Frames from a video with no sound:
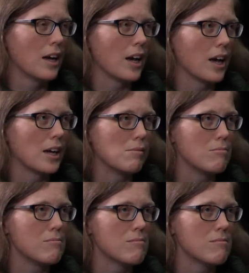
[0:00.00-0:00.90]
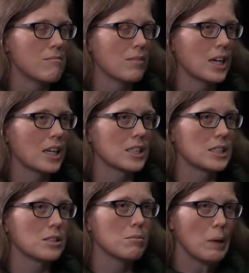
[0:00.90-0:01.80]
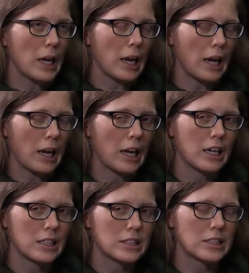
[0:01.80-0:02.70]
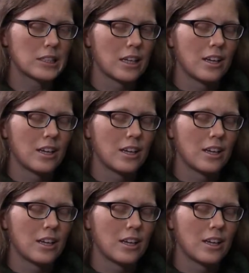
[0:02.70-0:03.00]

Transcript: Because um, to me, it's